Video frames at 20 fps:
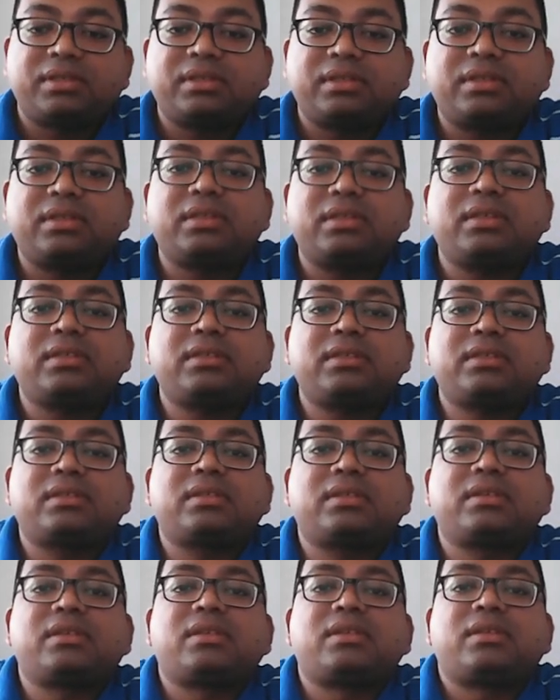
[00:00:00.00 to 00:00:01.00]
Yes,
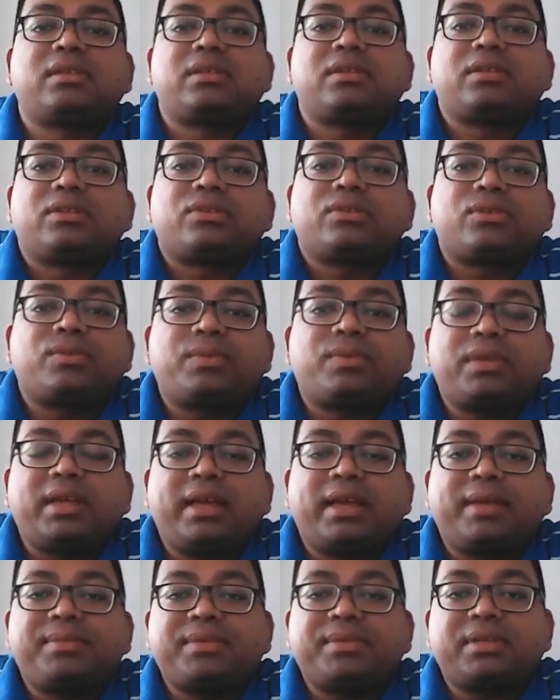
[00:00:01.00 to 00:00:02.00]
so we
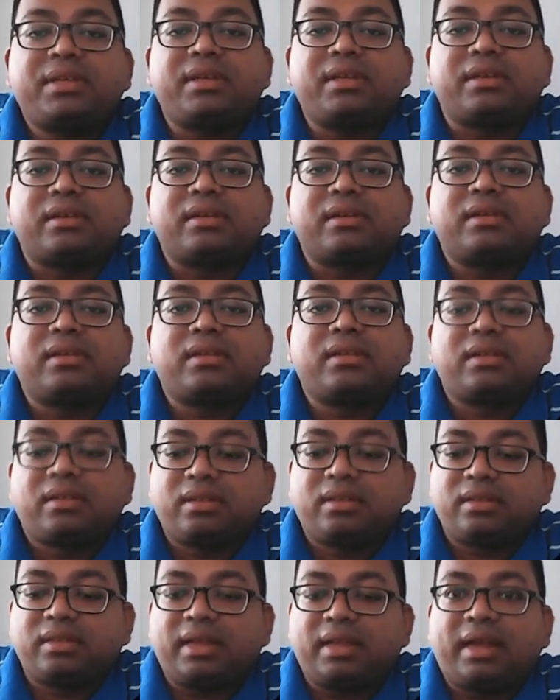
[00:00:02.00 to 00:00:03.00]
have seen
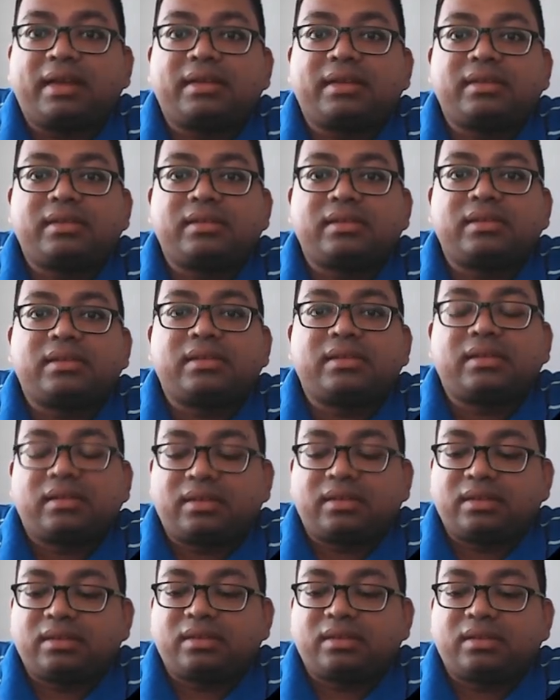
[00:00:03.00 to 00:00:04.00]
that
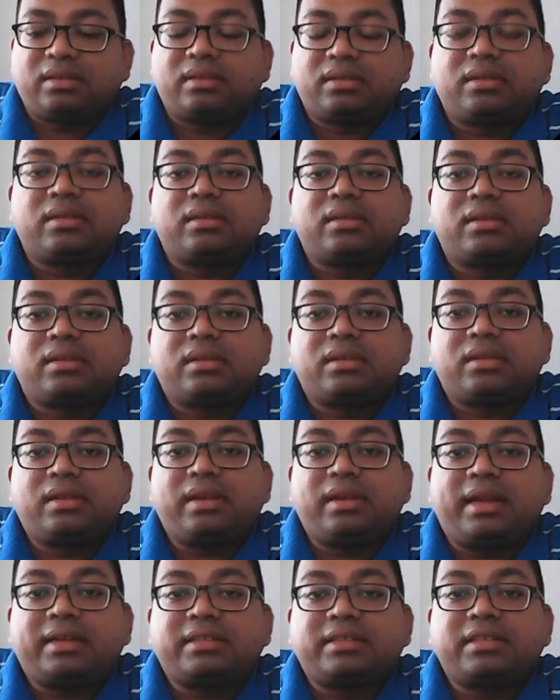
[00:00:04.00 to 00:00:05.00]

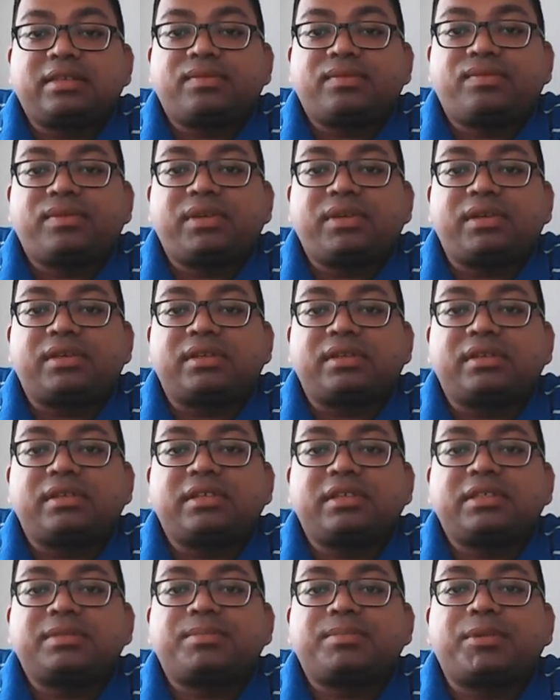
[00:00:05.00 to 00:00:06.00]
electric field
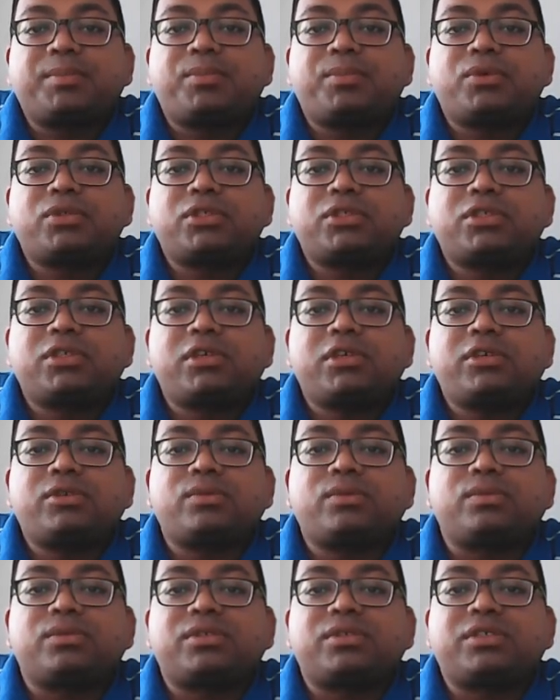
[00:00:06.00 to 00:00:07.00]
is proportional
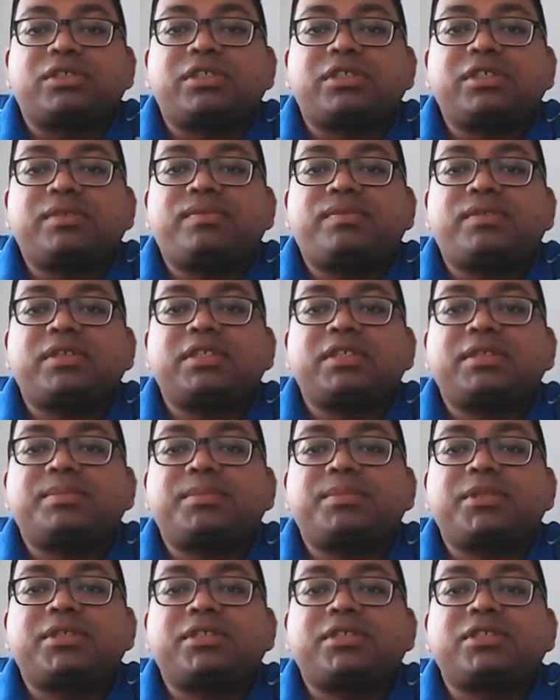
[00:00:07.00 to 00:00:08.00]
to drift
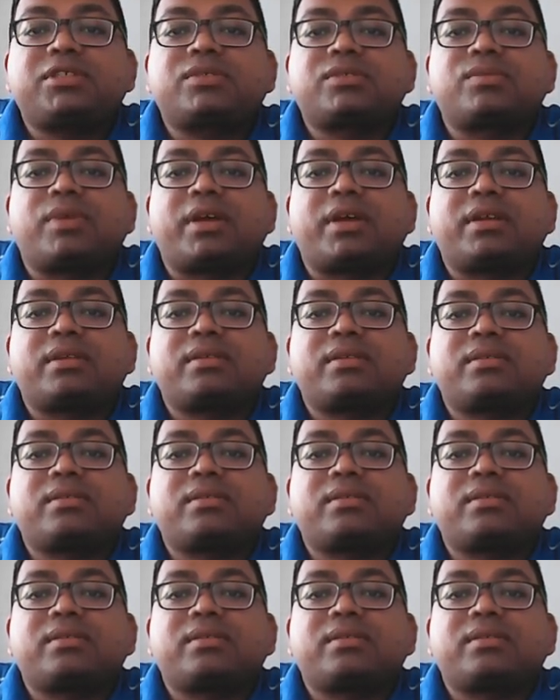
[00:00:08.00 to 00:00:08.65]
speed square.